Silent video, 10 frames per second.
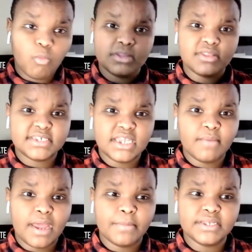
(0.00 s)
The
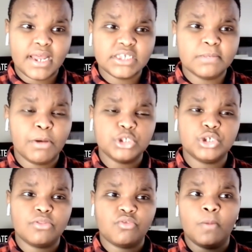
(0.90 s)
city of Edmonton has a budget of